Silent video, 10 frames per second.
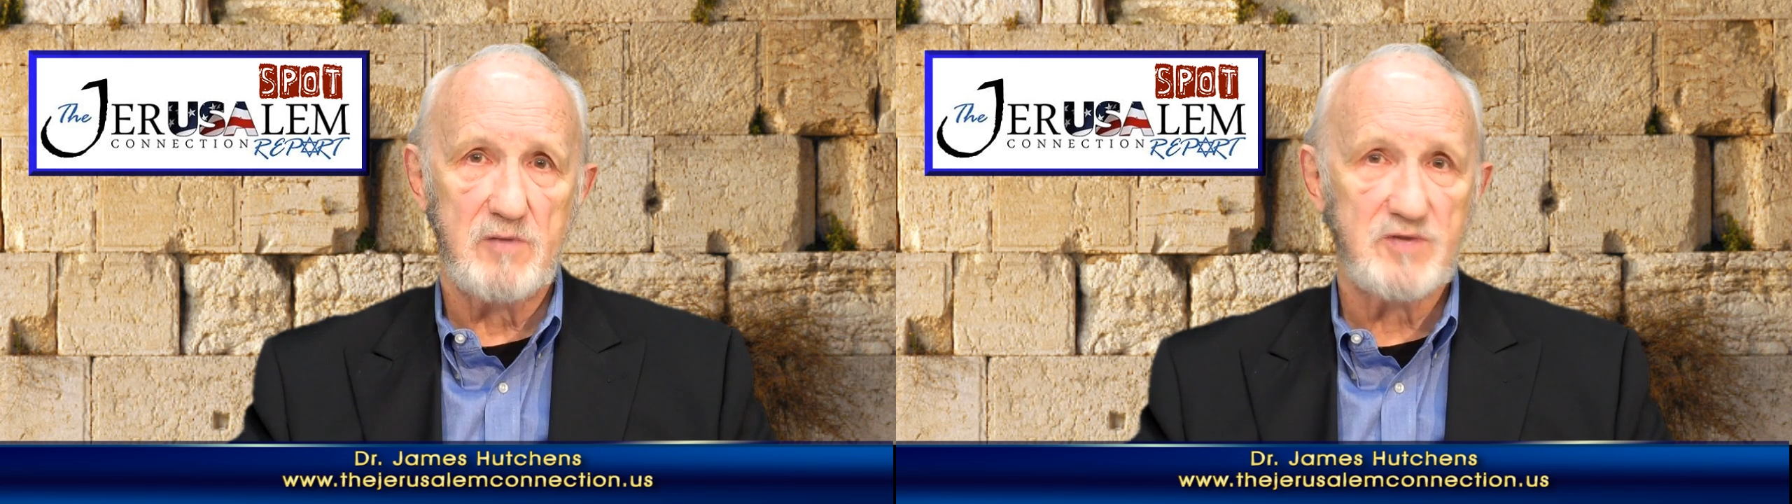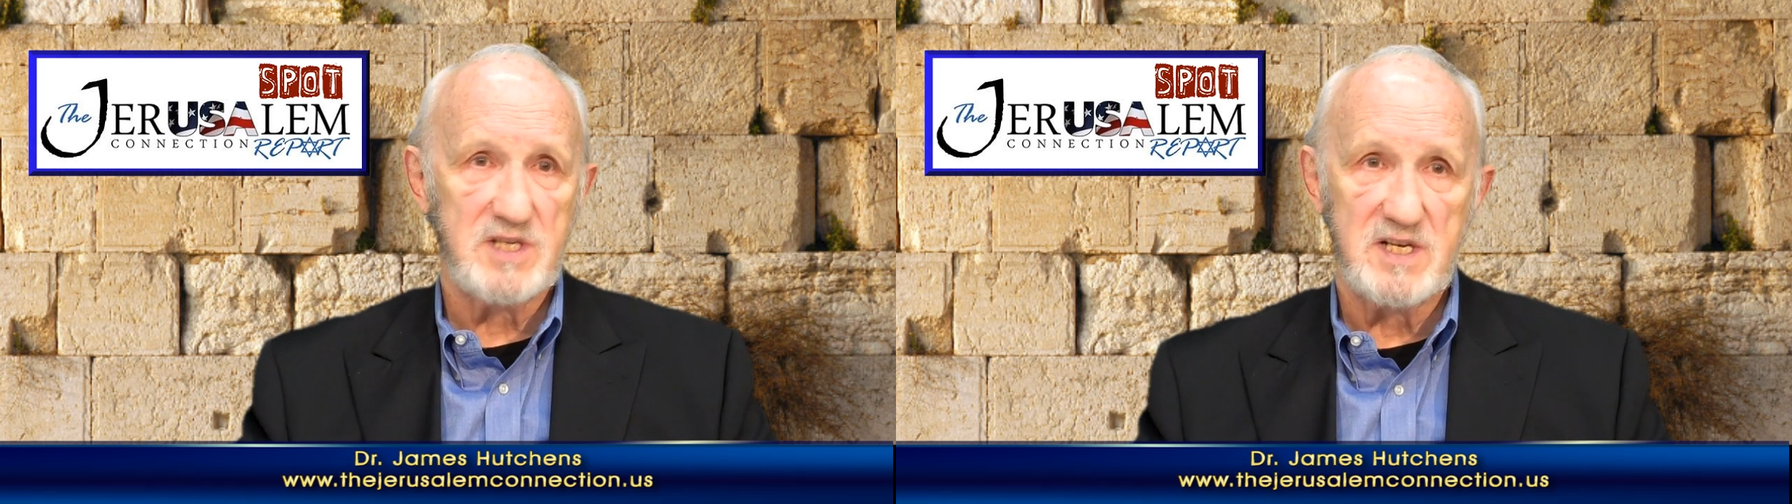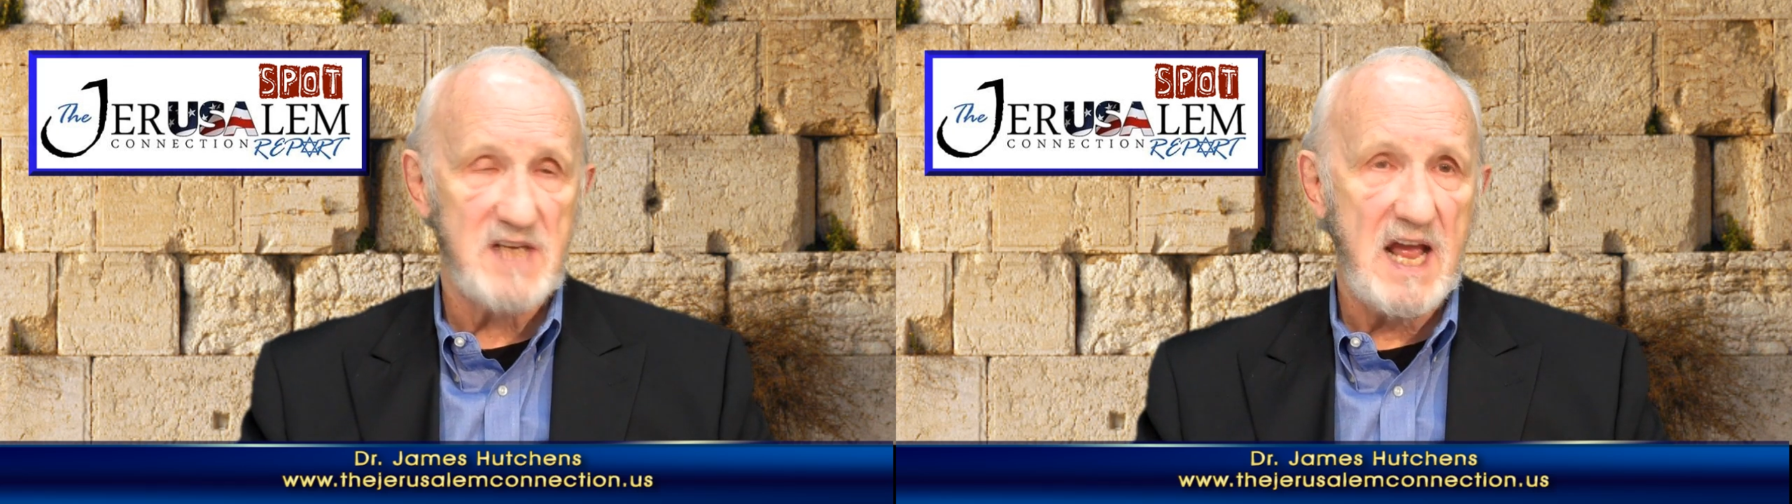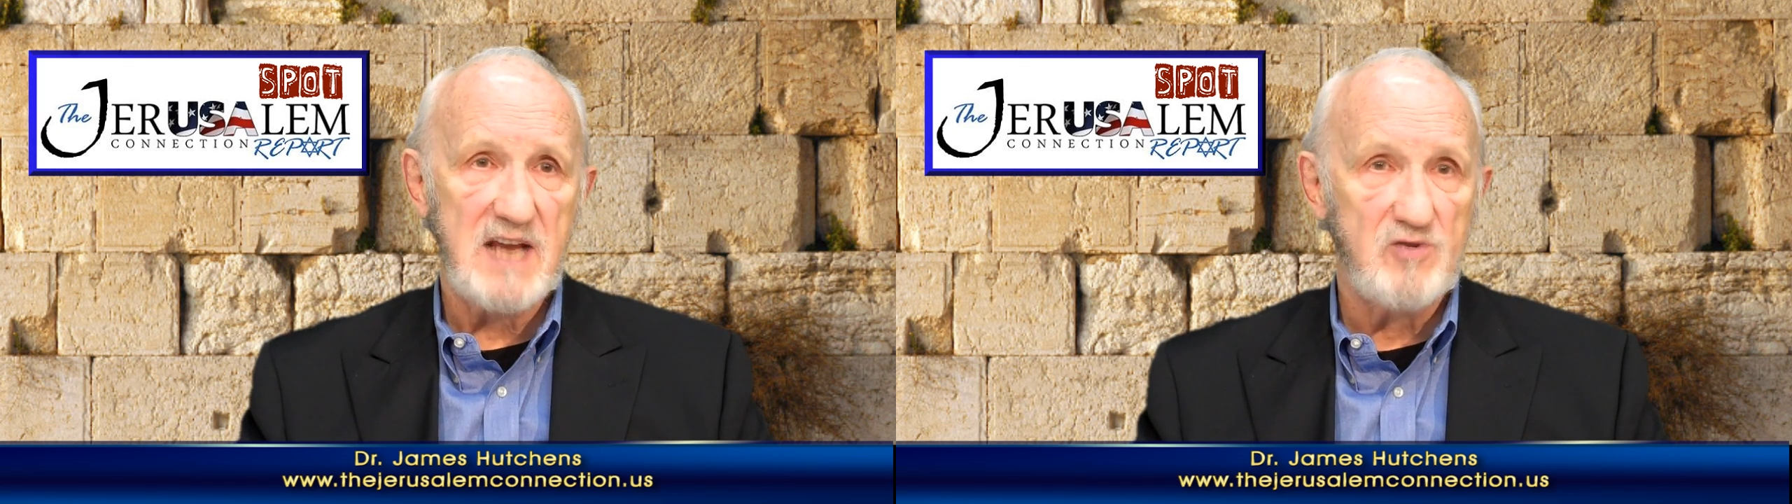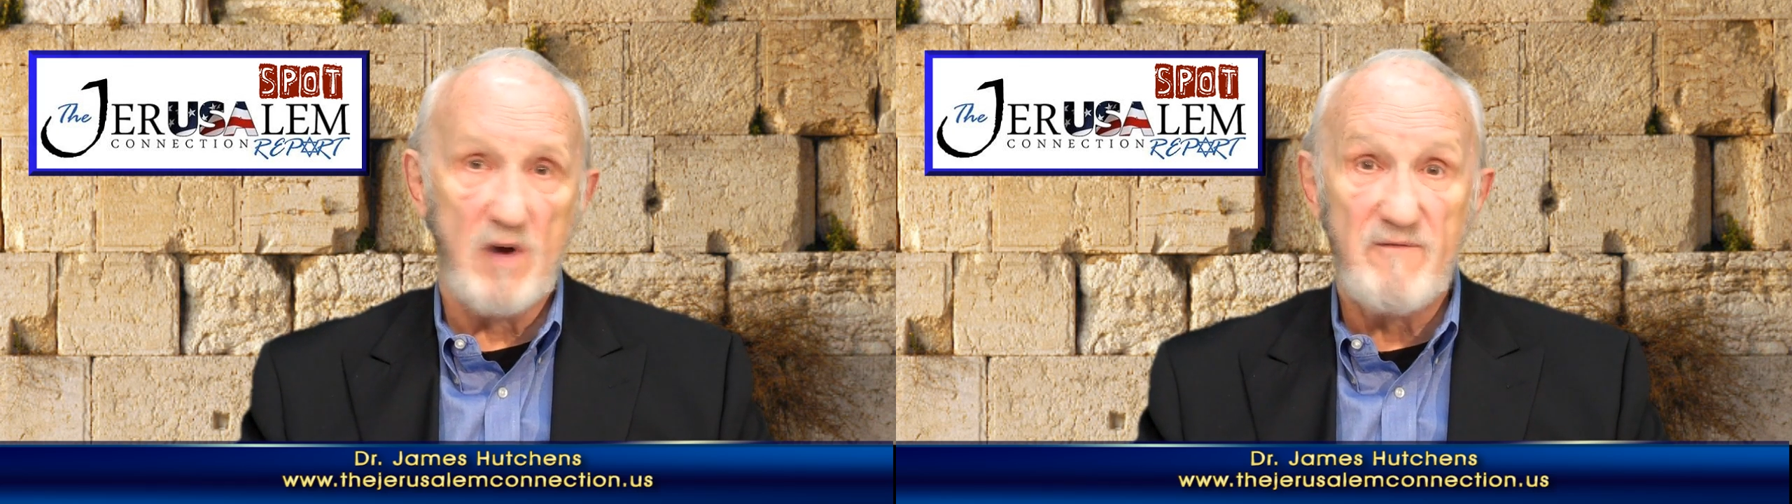It was
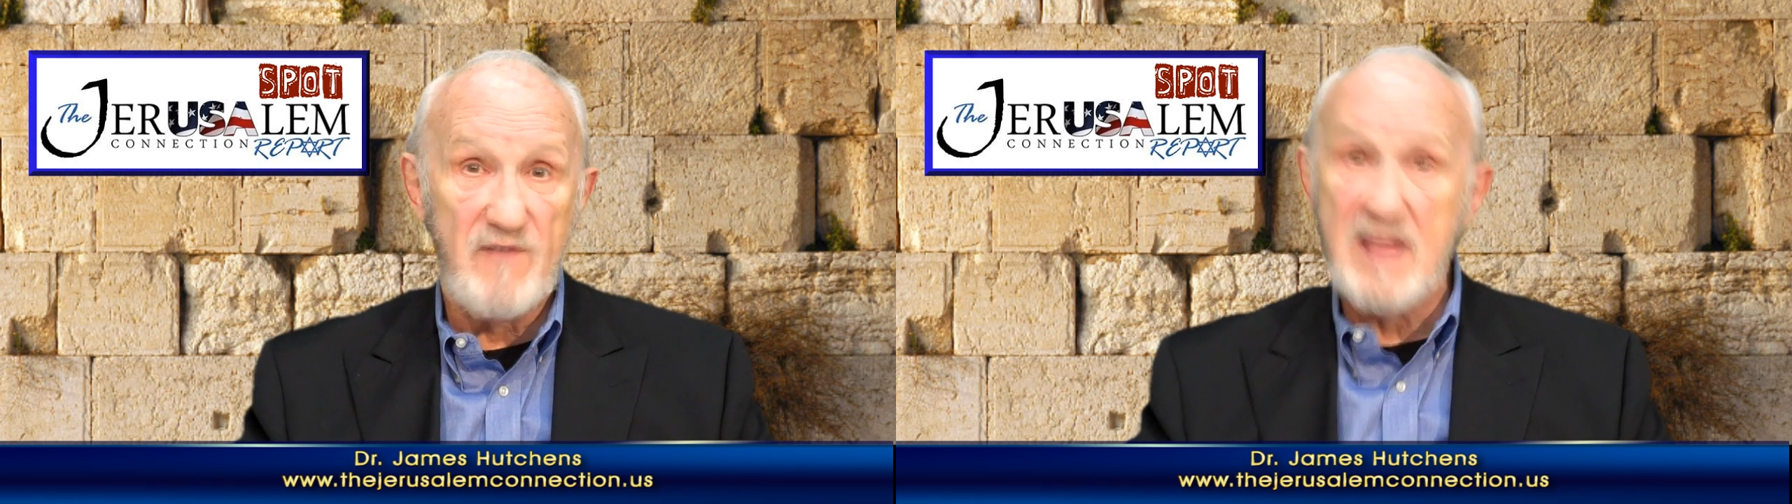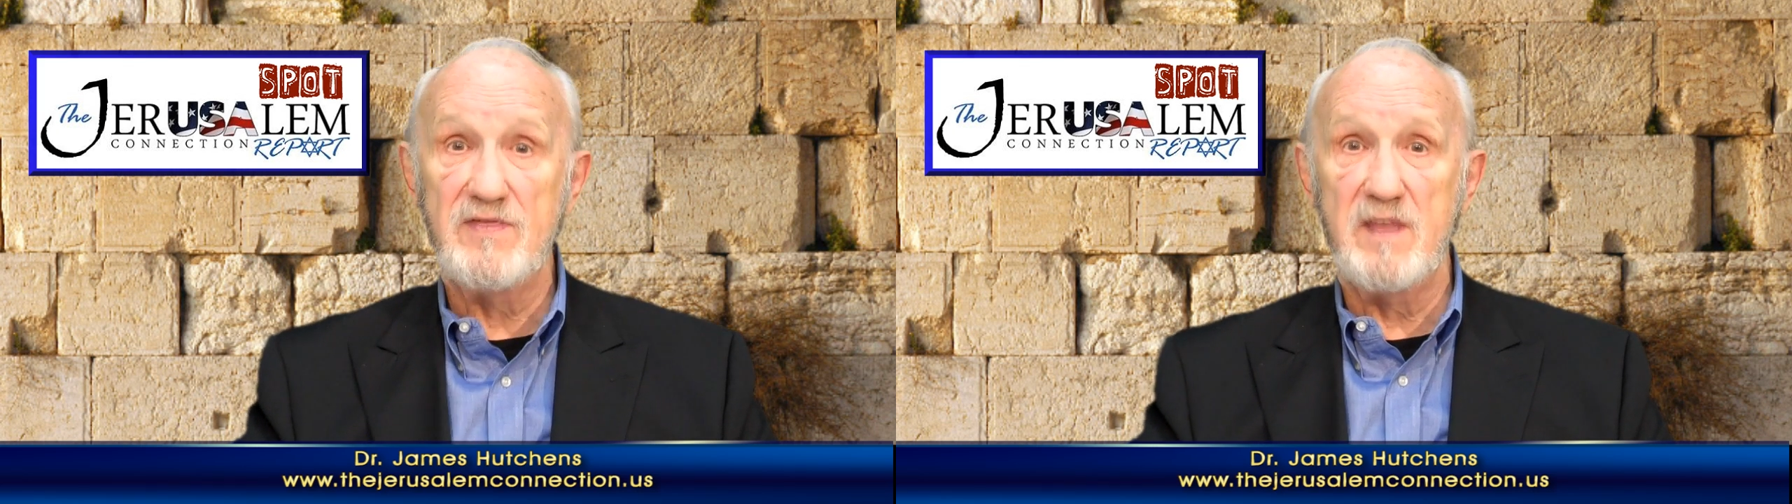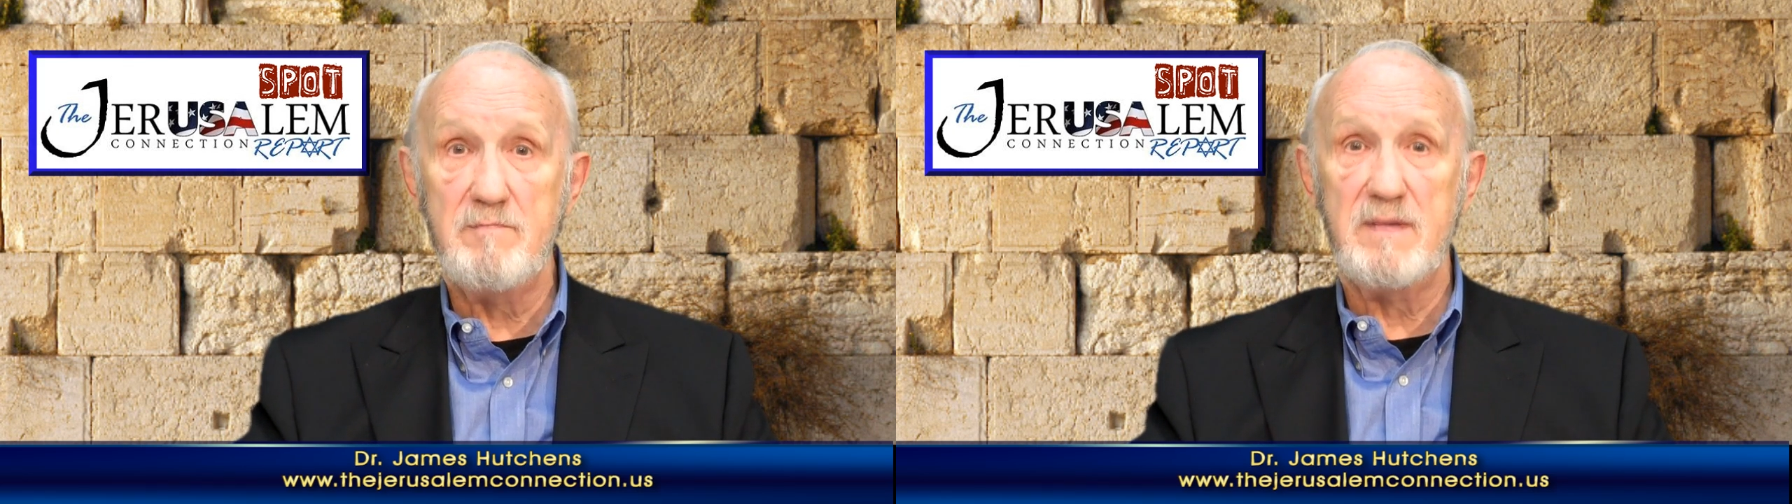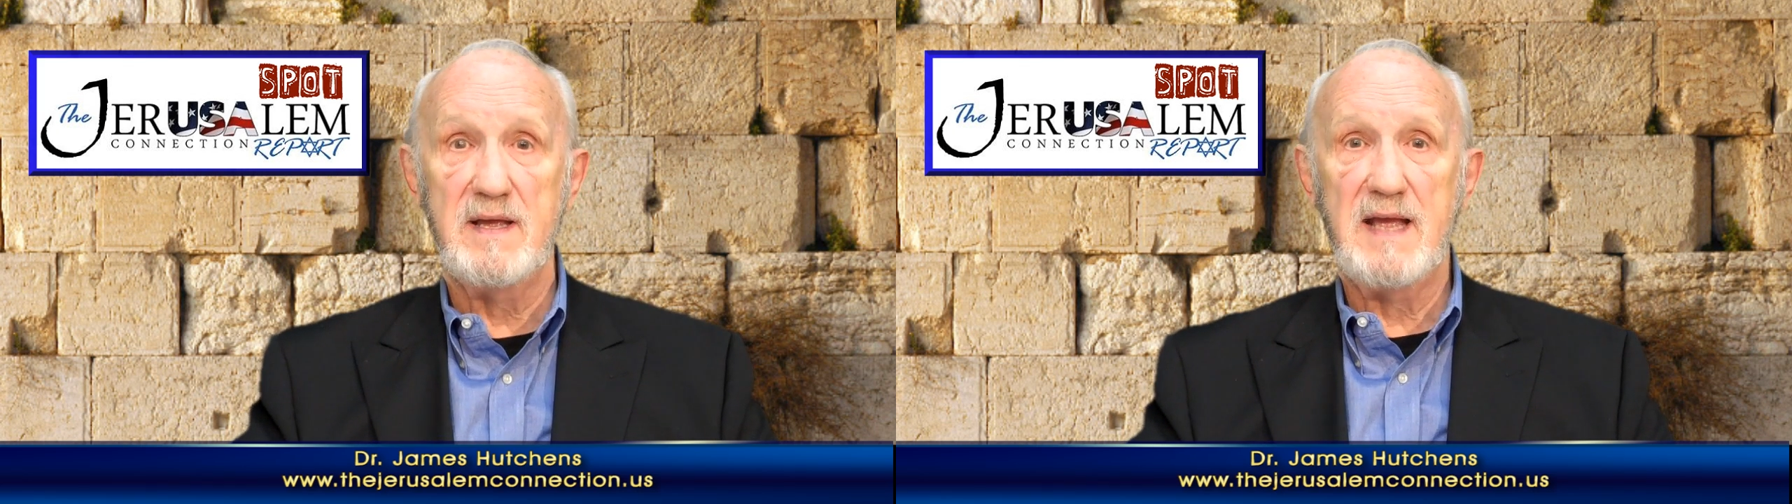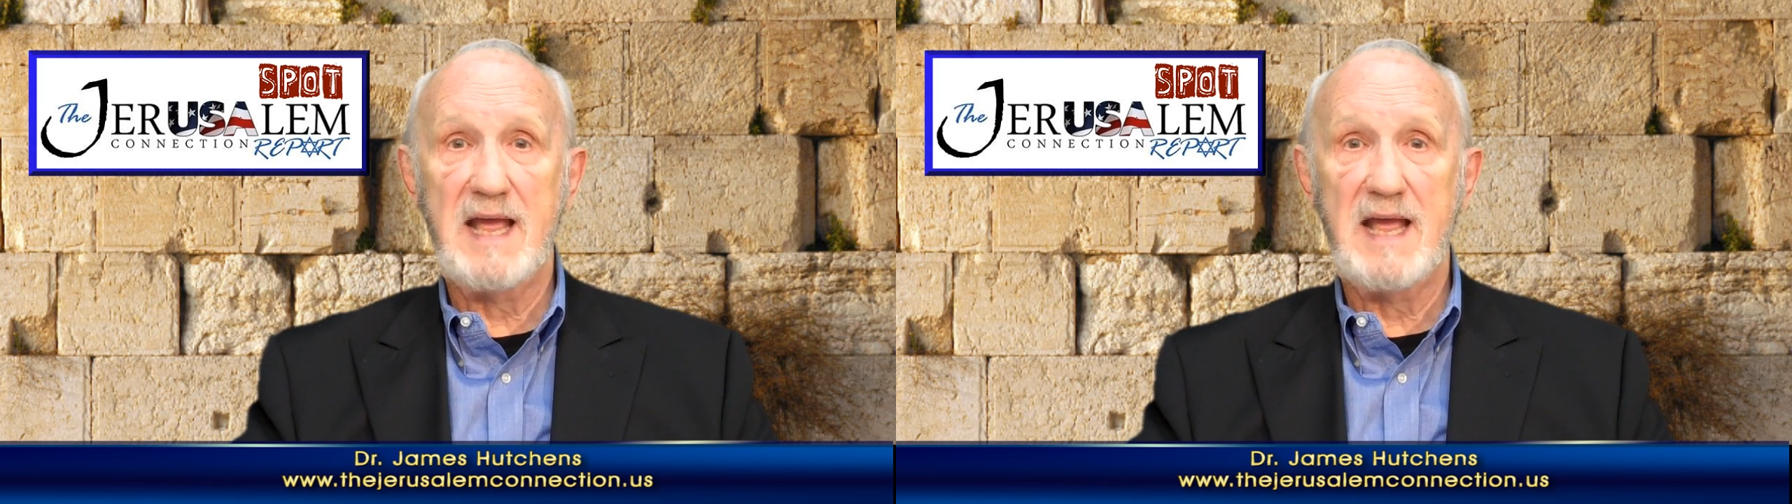designed to offend them